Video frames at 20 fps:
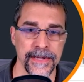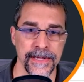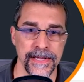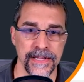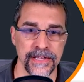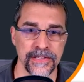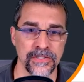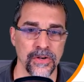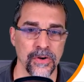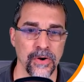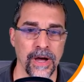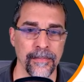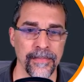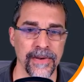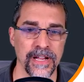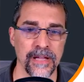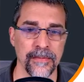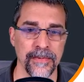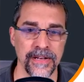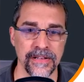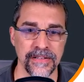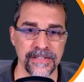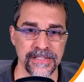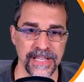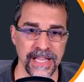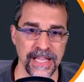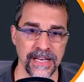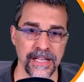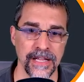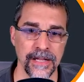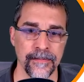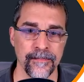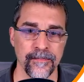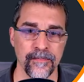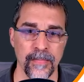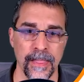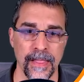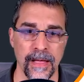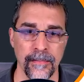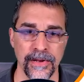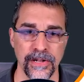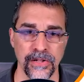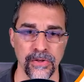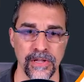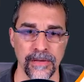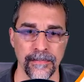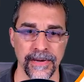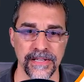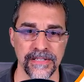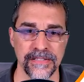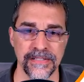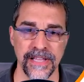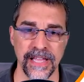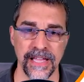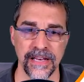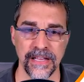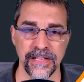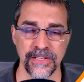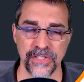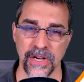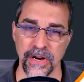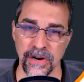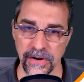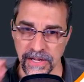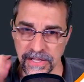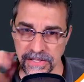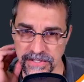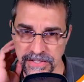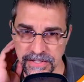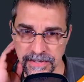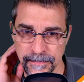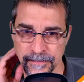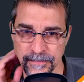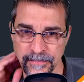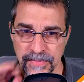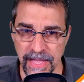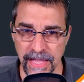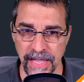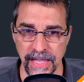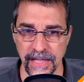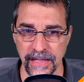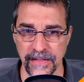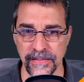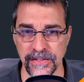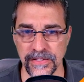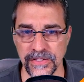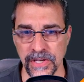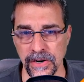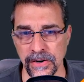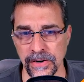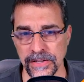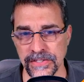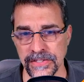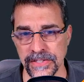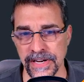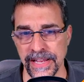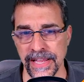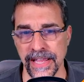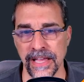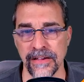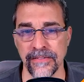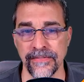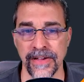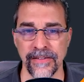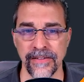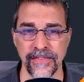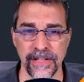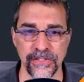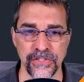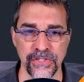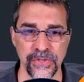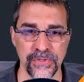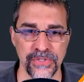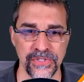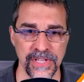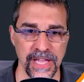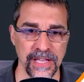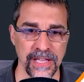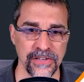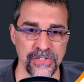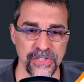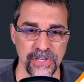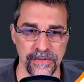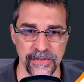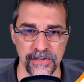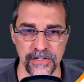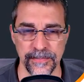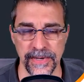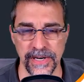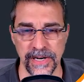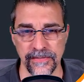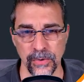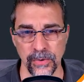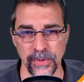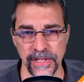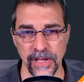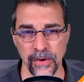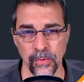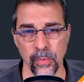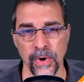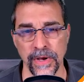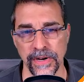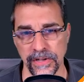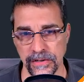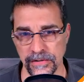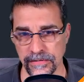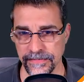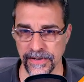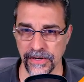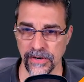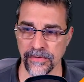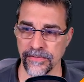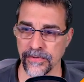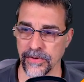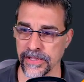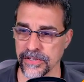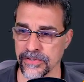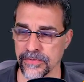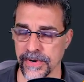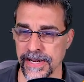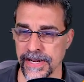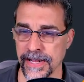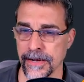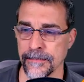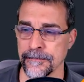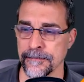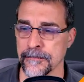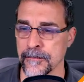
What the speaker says: So I'm going to come into scanning. I'm going to look at my scanning targets. And the targets that I have, I've got two scan servers, but I've only got one configured for this right now.